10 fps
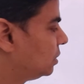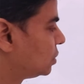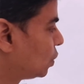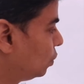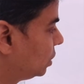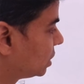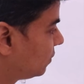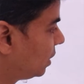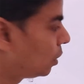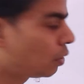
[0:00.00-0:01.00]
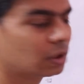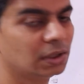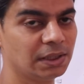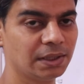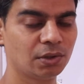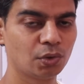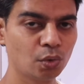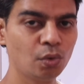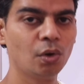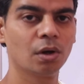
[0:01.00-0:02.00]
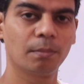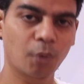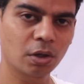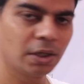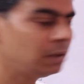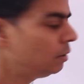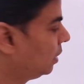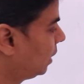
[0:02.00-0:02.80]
so this will not lead to bonding,